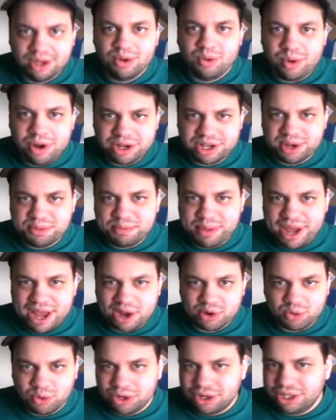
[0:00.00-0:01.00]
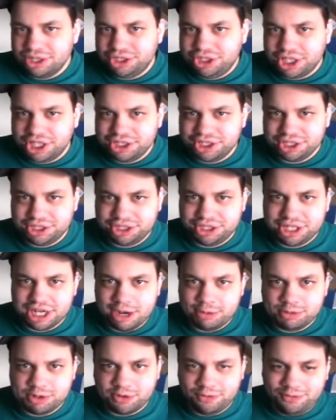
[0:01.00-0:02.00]
Welcome back. We're on Judges
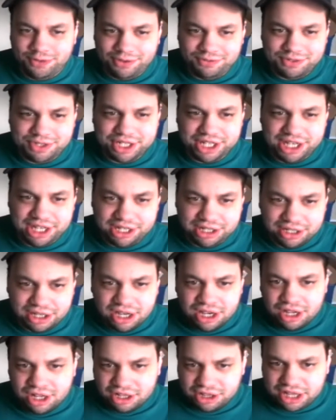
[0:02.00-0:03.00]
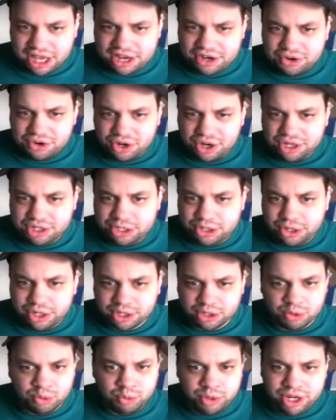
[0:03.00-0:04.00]
chapter 15. Later on,
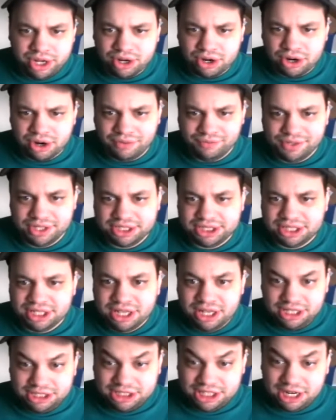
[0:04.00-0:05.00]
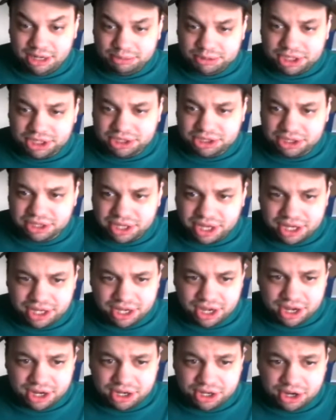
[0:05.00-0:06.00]
during the wheat harvest, Samson took a
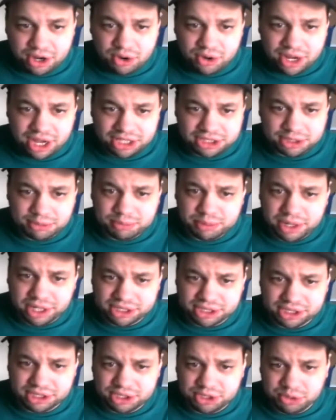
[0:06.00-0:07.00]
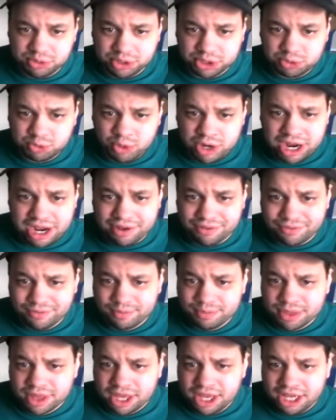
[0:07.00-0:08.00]
young goat as a present to his wife.
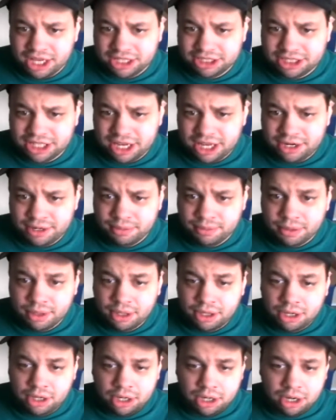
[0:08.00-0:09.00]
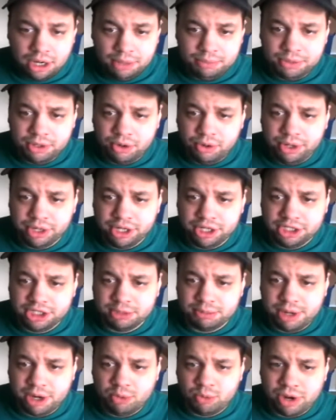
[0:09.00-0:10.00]
He said, "I'm going
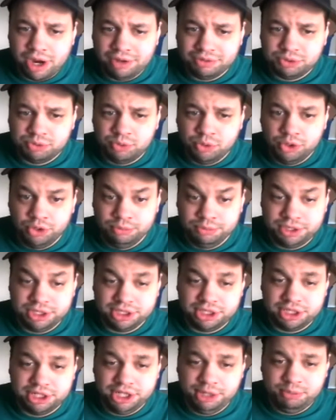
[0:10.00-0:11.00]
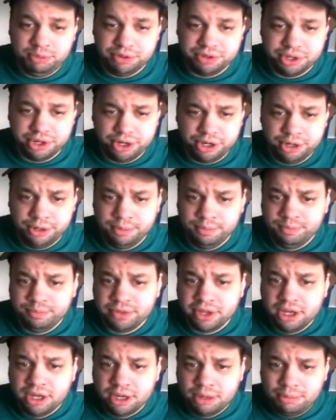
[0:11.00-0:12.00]
into my wife's room to sleep with her."
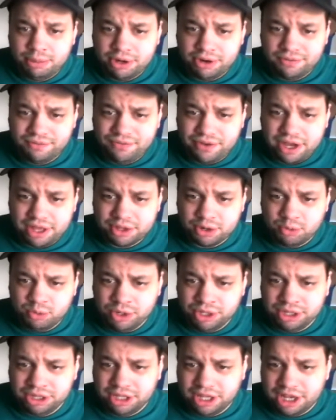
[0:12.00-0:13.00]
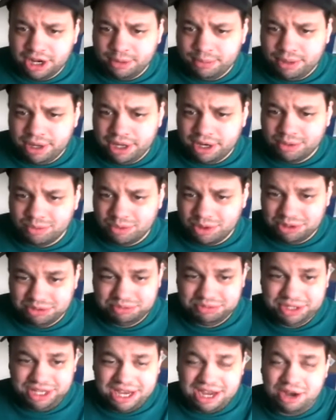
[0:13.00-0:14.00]
But her father wouldn't let him in.
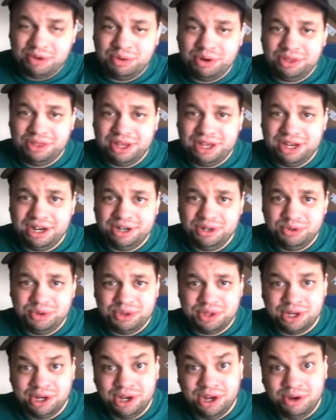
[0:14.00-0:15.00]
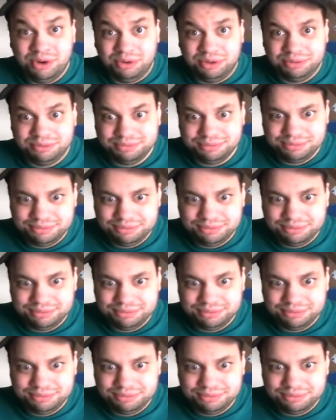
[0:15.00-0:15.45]
Well, yeah, what are they going to do with a goat?